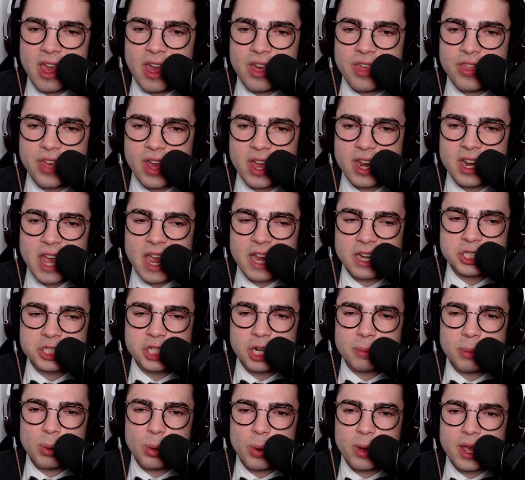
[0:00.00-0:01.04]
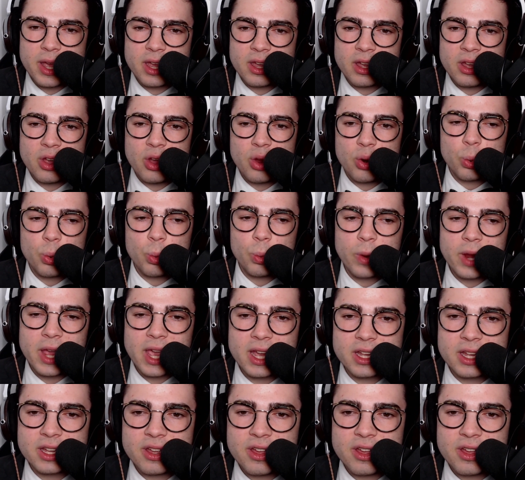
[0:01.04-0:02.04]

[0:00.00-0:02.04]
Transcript: the Nature Boy, Ric